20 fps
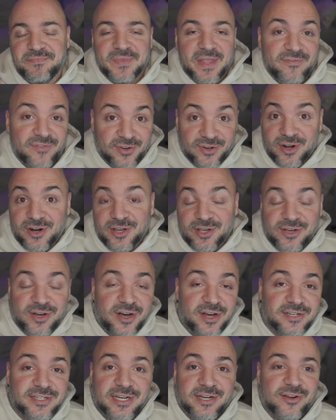If you're not a
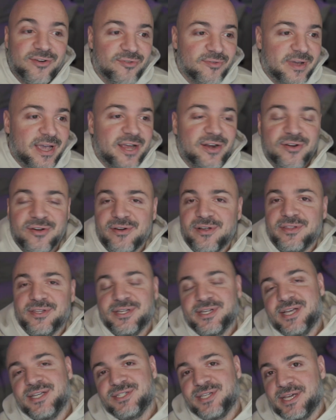content creator,
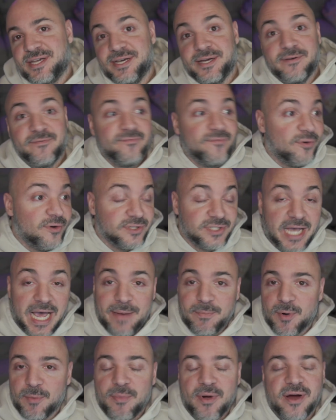it's like a
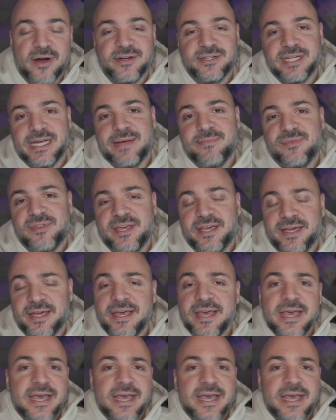full-time or part-time thing,